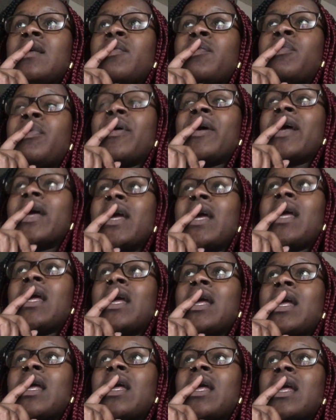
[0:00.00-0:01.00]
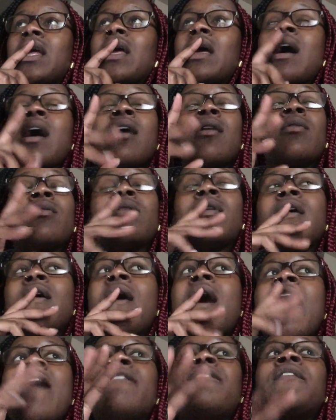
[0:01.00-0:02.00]
But I don't
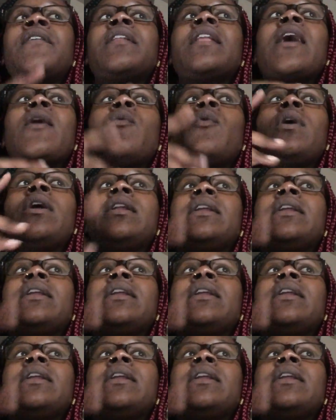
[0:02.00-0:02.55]
know. I feel like